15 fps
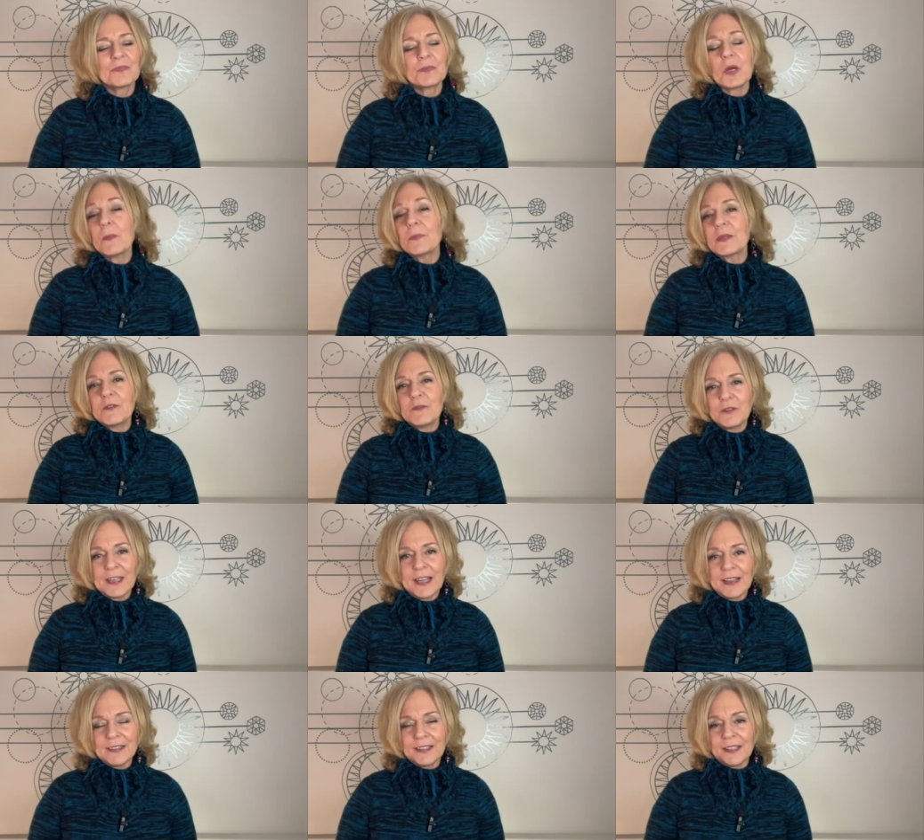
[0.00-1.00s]
promptly
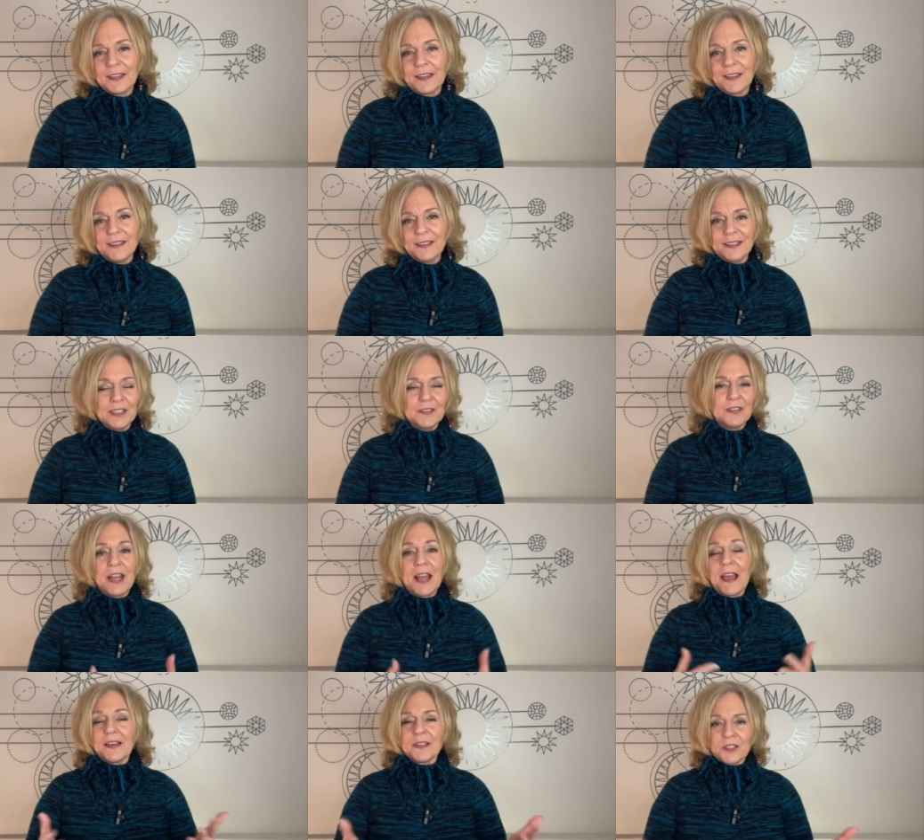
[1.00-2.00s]
forget that I even
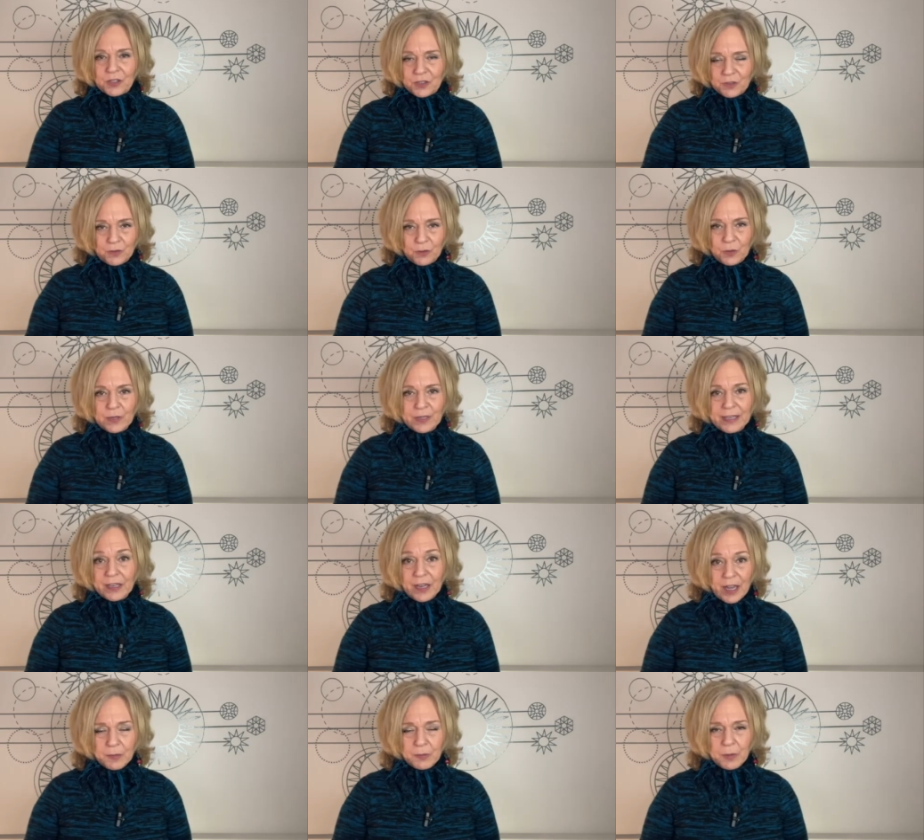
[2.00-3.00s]
asked for an
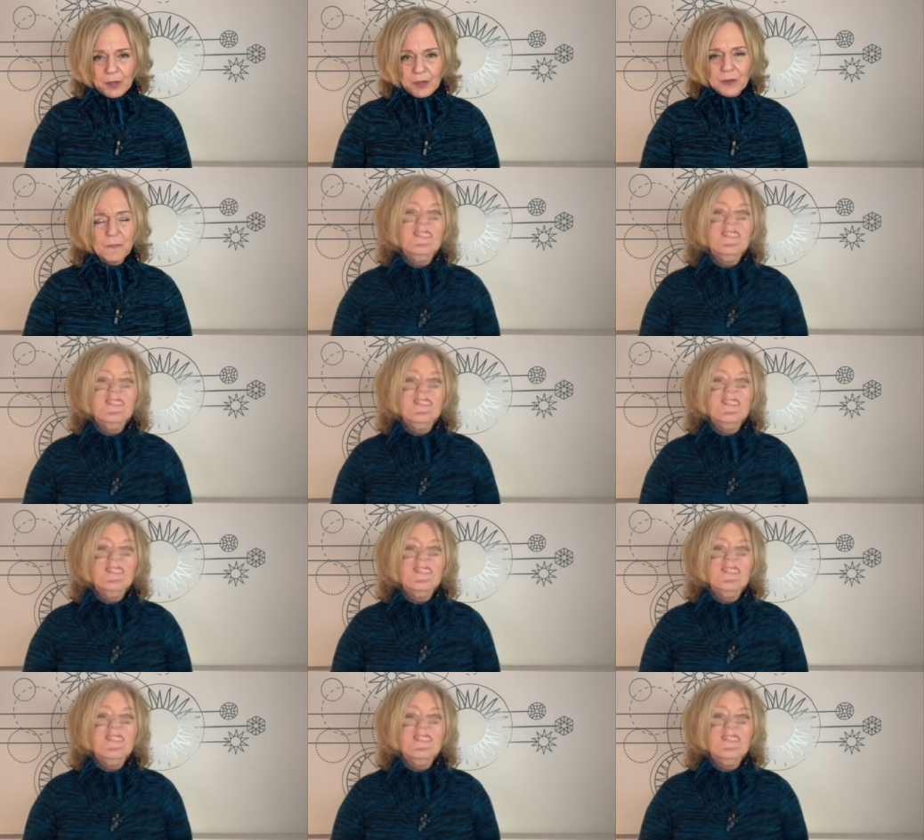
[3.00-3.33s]
eyeball.